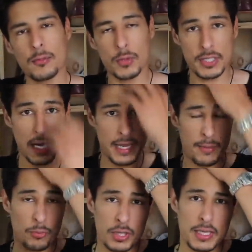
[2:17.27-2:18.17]
which I
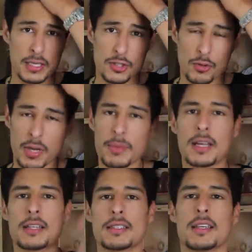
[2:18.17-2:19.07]
am really enjoying
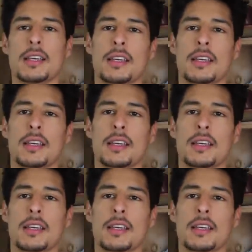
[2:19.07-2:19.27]
because